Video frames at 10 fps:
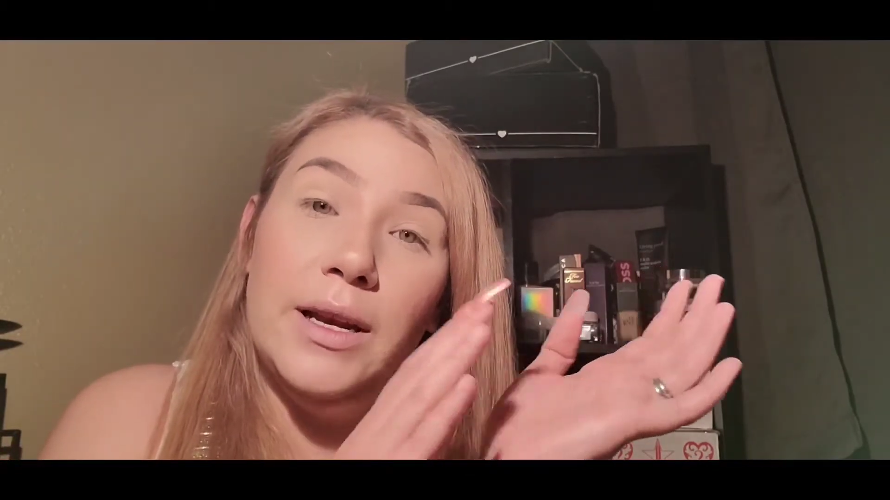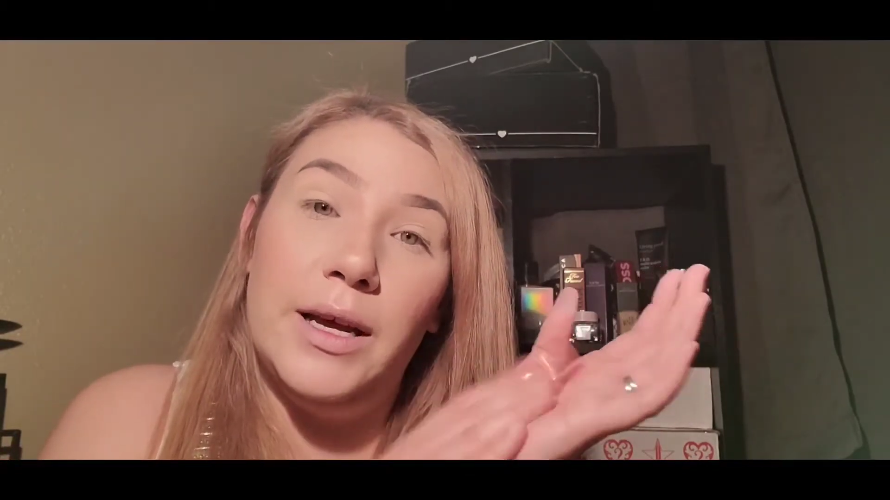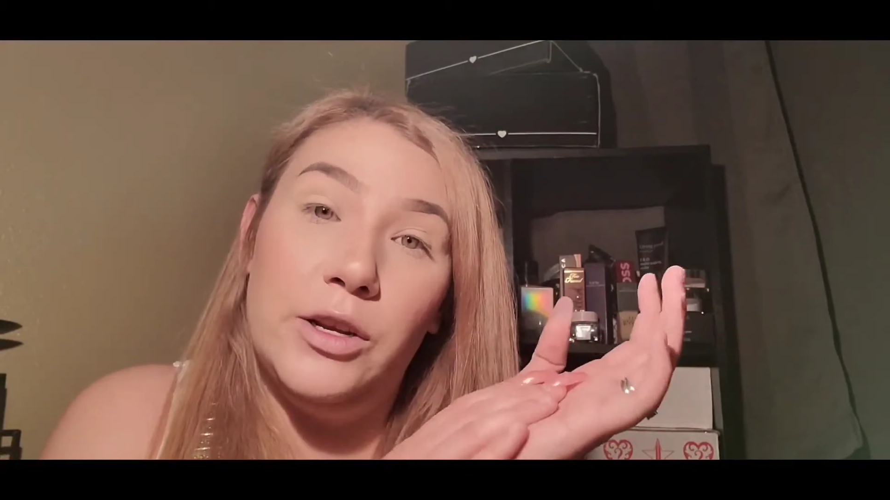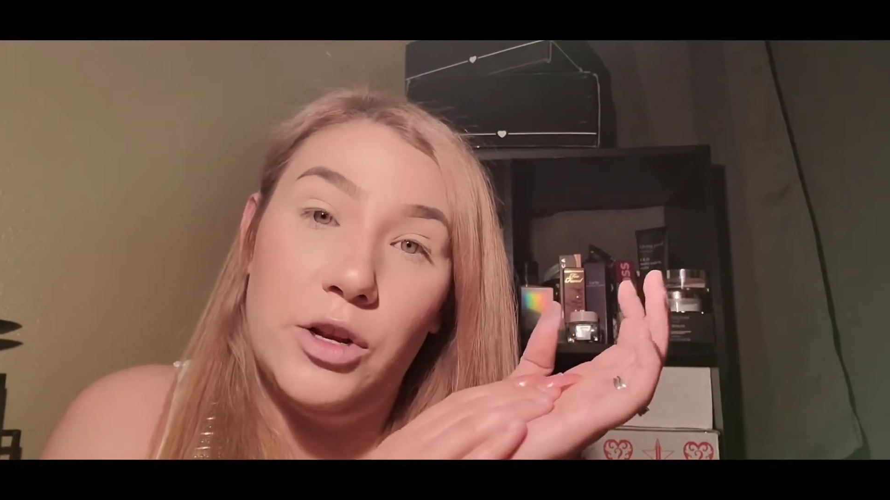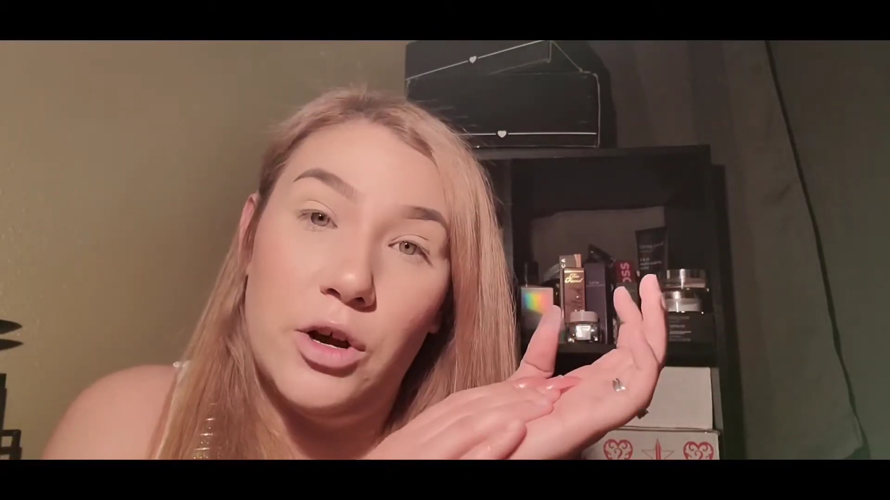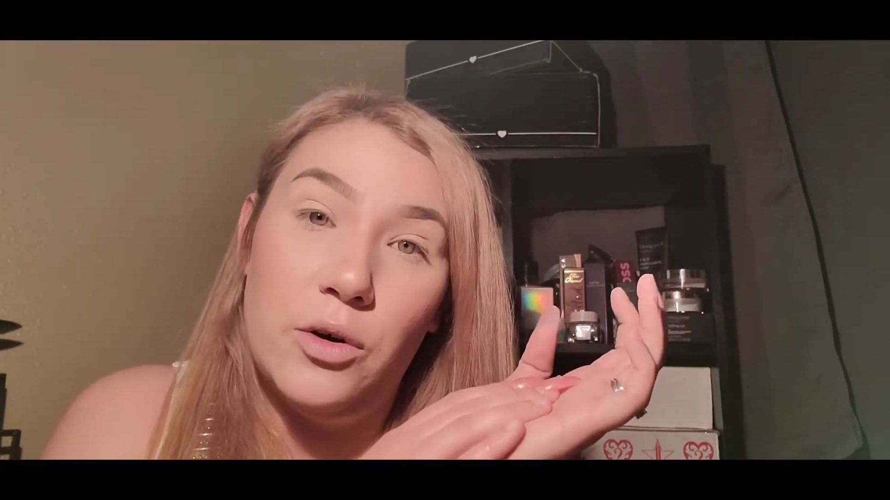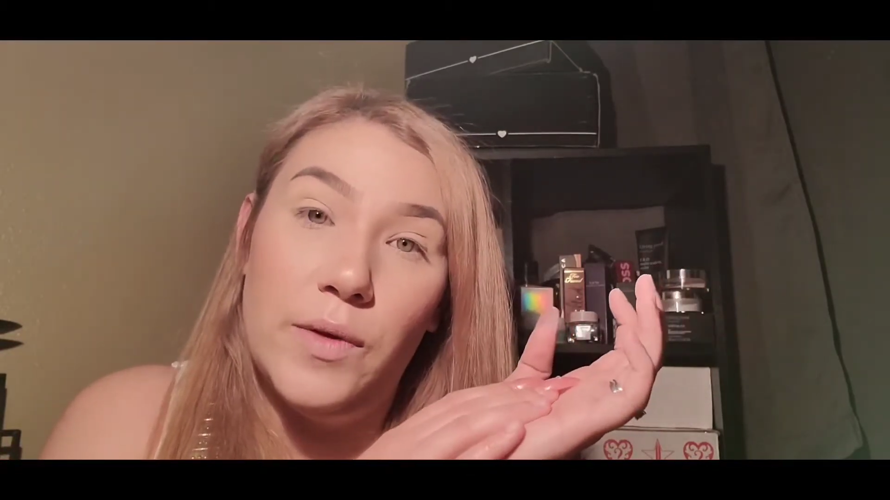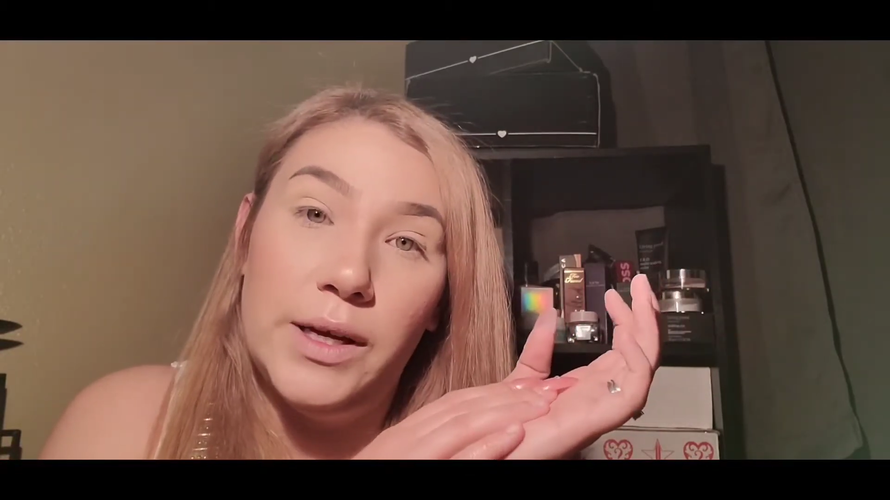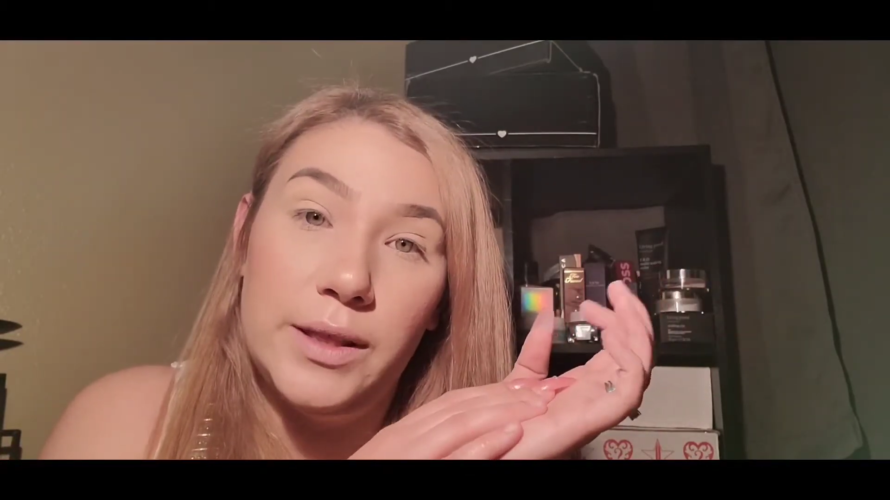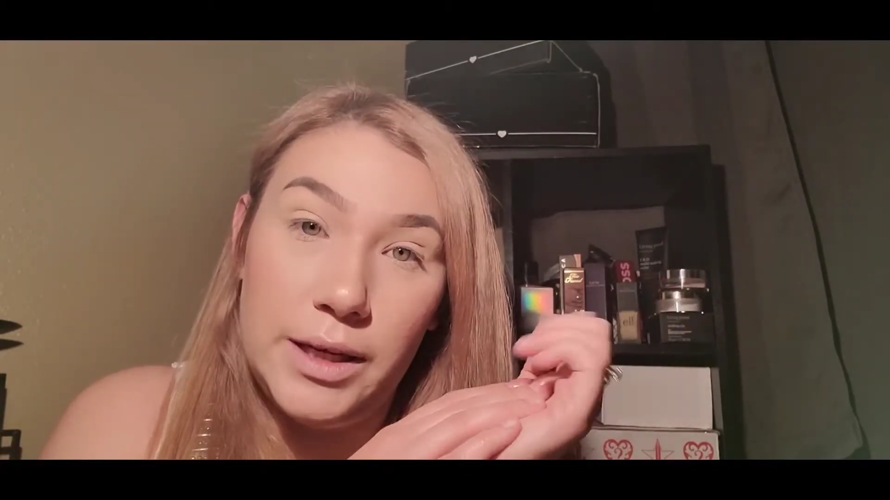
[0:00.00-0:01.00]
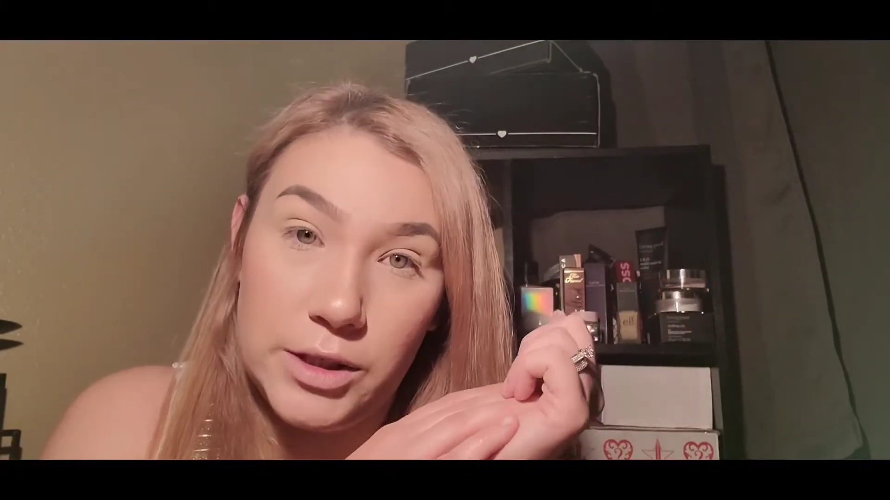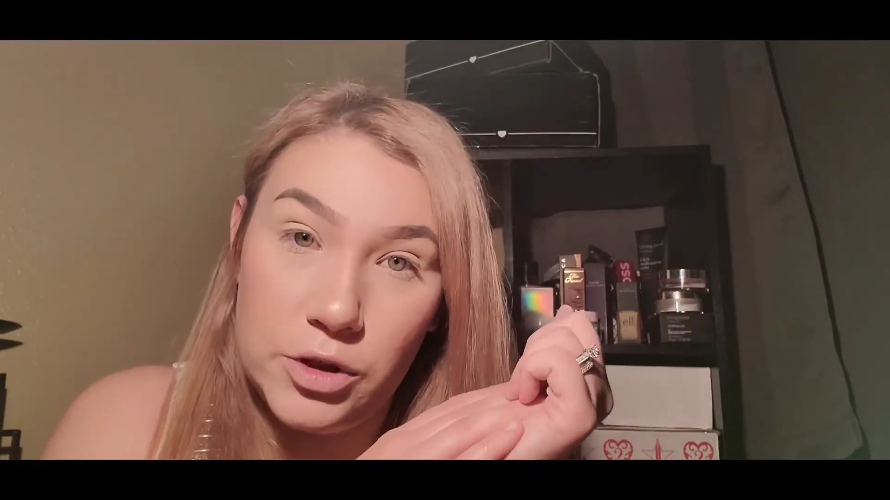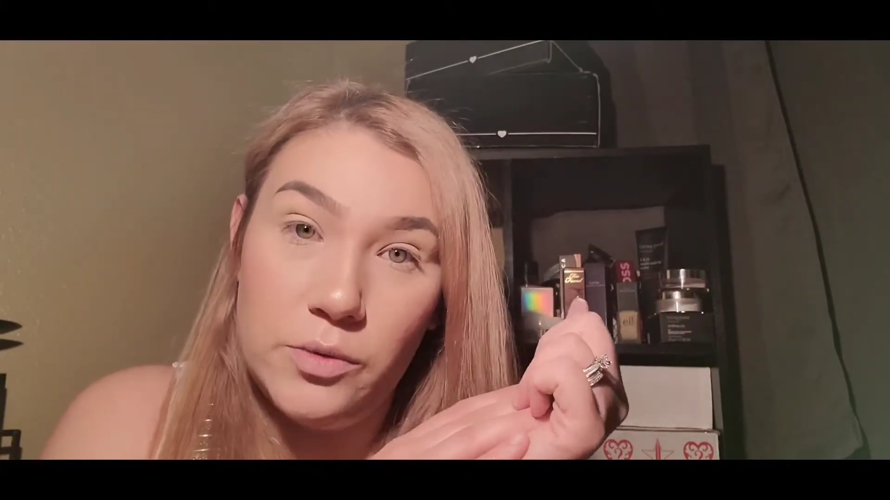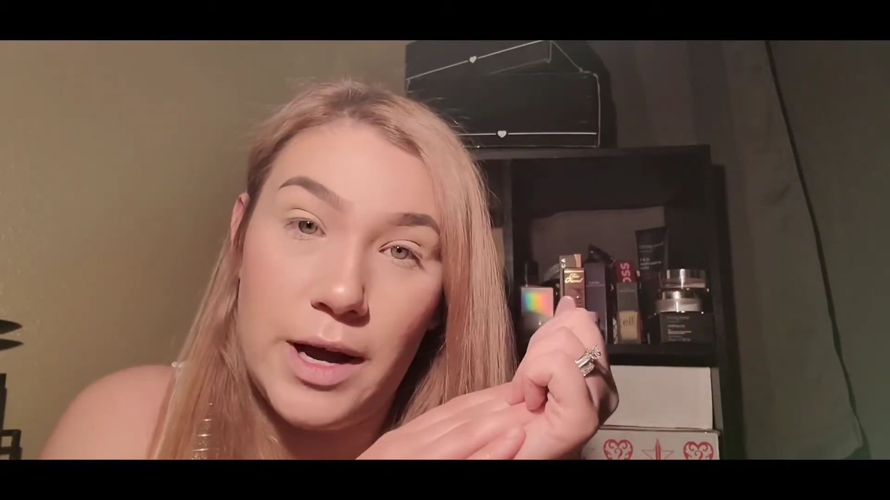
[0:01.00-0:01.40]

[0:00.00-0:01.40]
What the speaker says: and I know that they do